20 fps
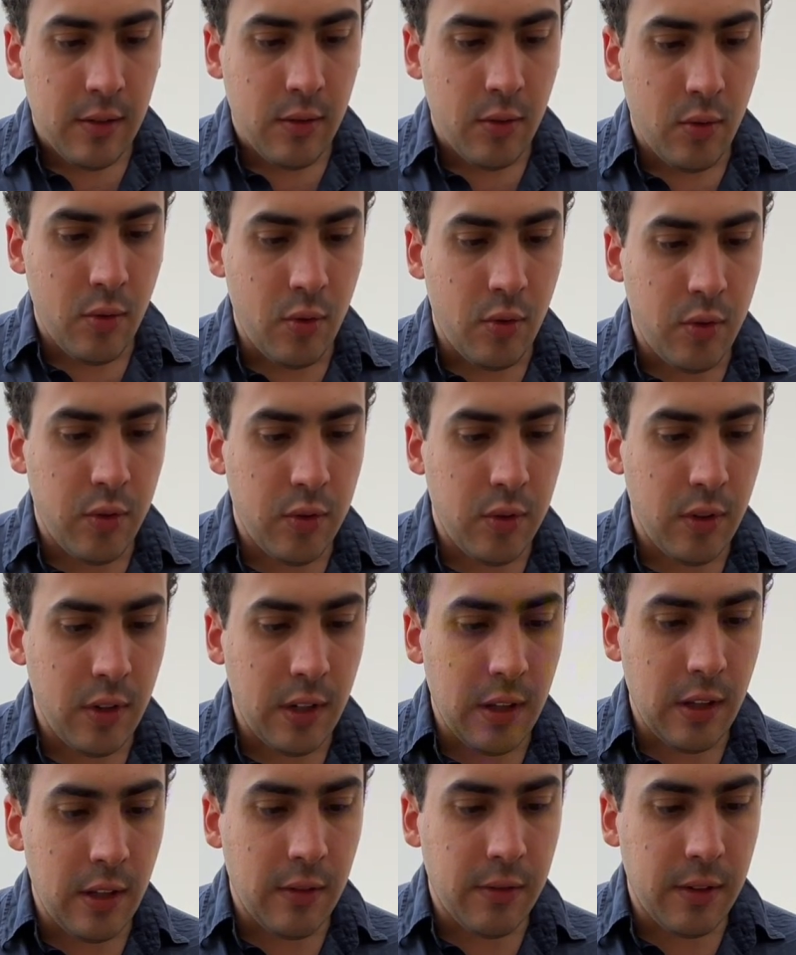Oof, I
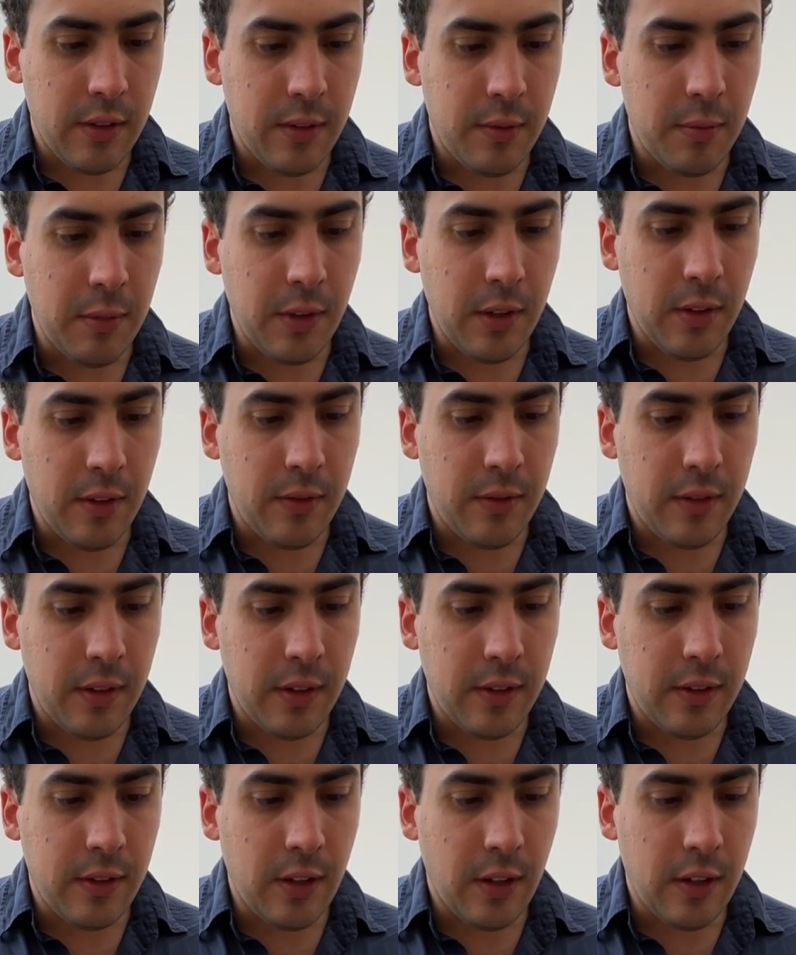love the smell of
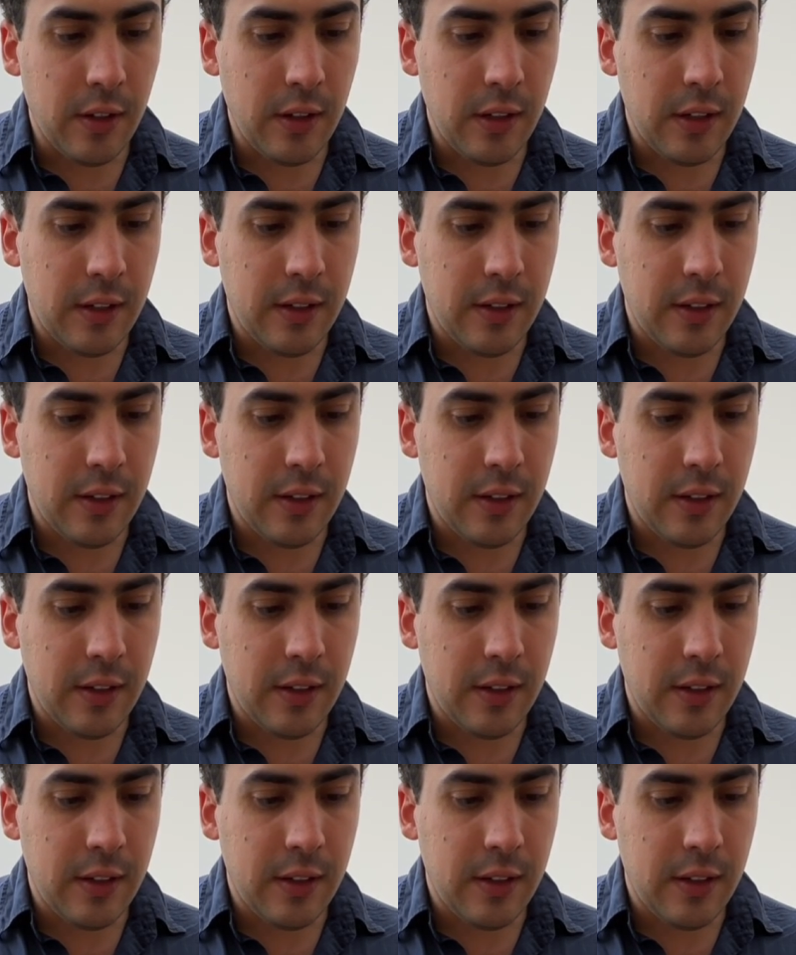this garlic.